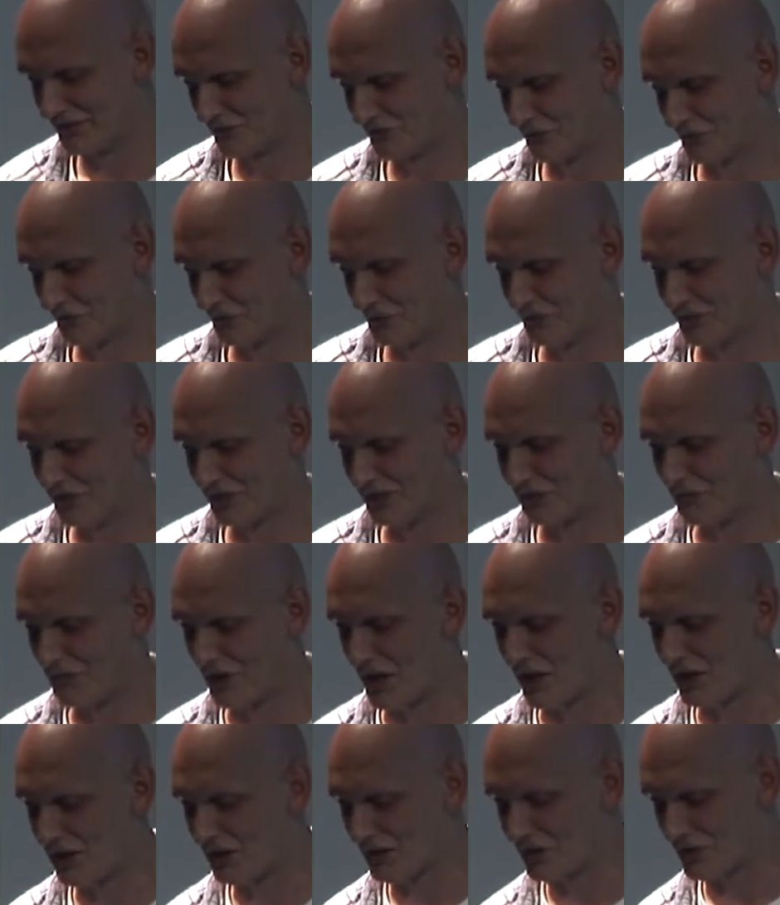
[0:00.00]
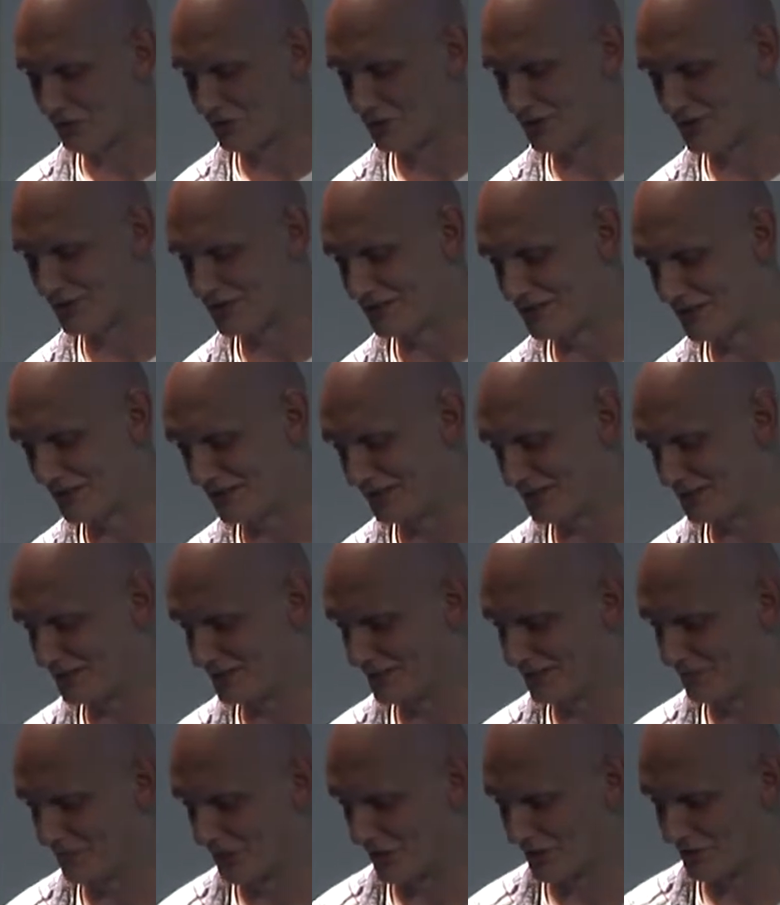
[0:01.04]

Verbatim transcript: from the makers of the C and C++.